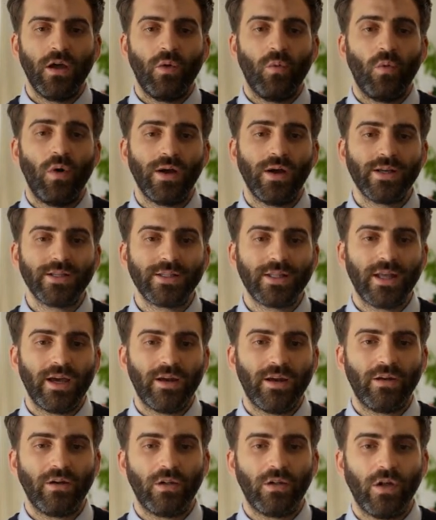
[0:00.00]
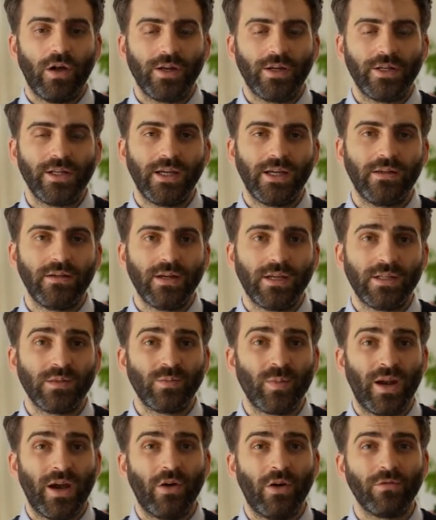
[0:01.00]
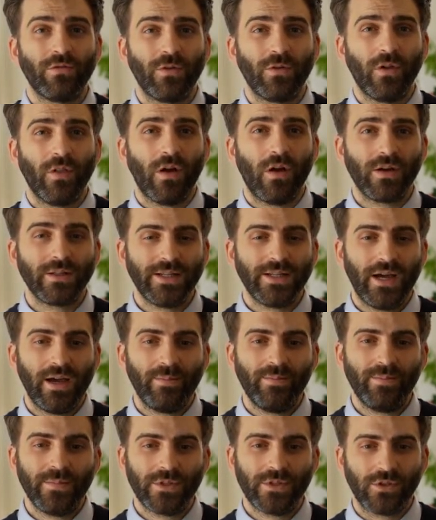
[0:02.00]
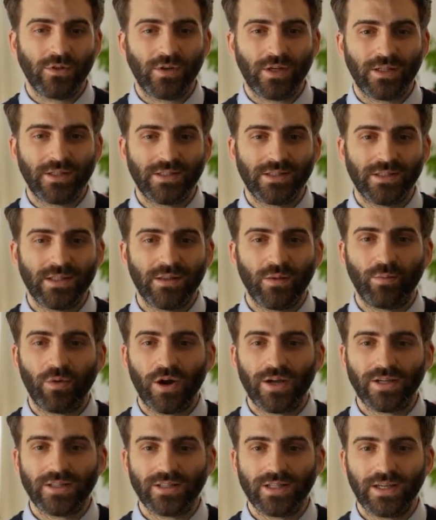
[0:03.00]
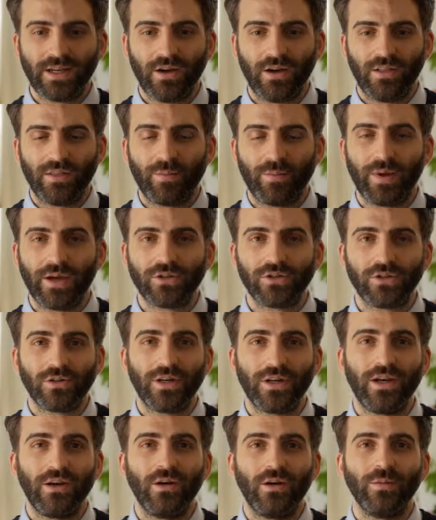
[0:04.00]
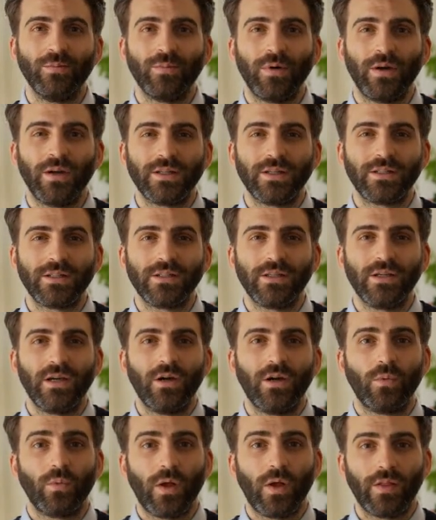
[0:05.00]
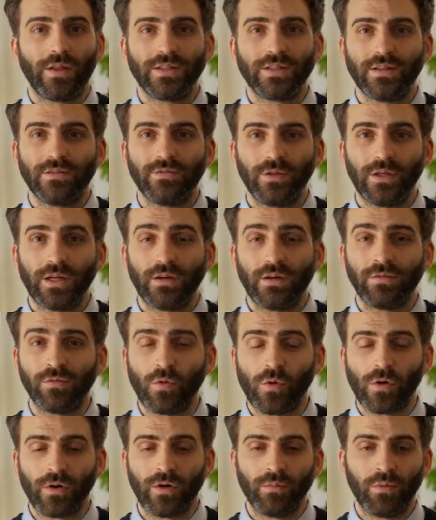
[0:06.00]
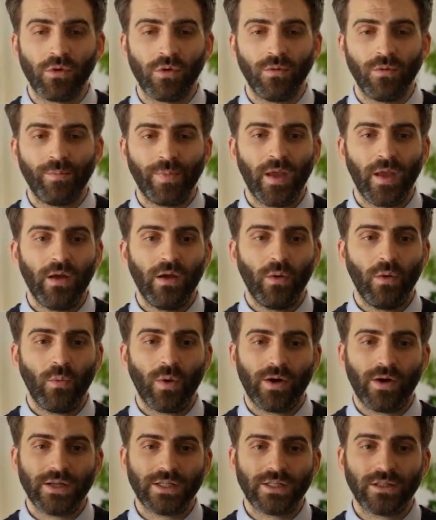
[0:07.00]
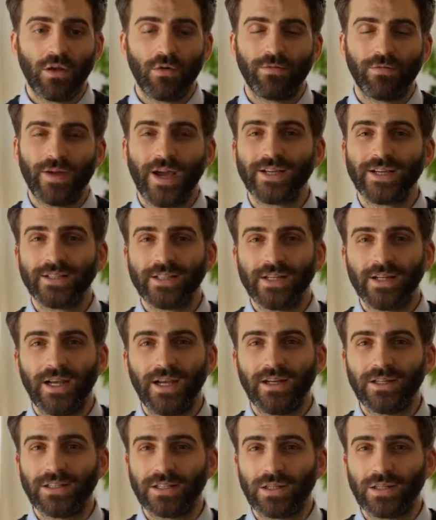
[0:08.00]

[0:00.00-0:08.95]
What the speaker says: One is that clonidine has been out for a long time, so you can see the pricing on the picture here, but it's relatively affordable. Whereas lofexidine is a